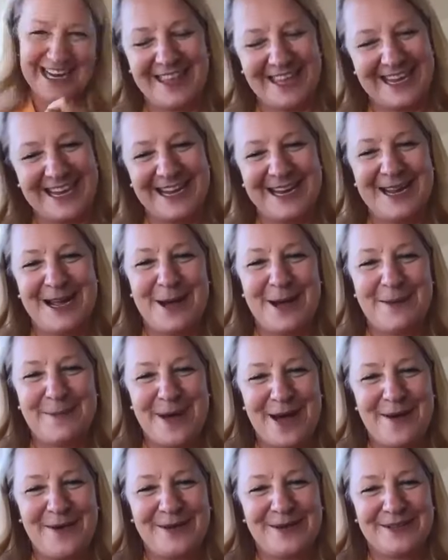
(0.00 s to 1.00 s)
thing
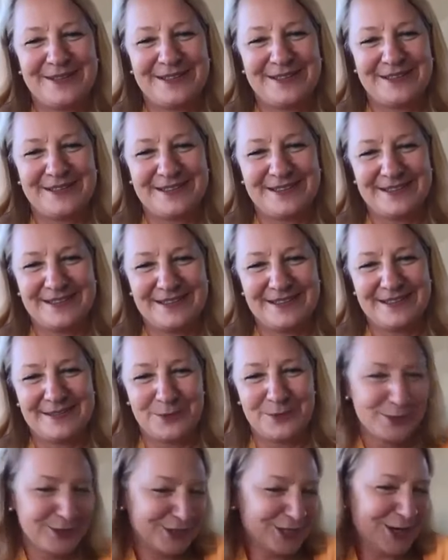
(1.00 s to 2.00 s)
about
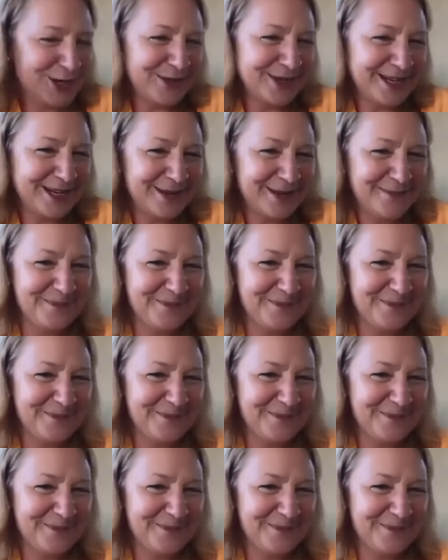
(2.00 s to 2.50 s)
North Dakota?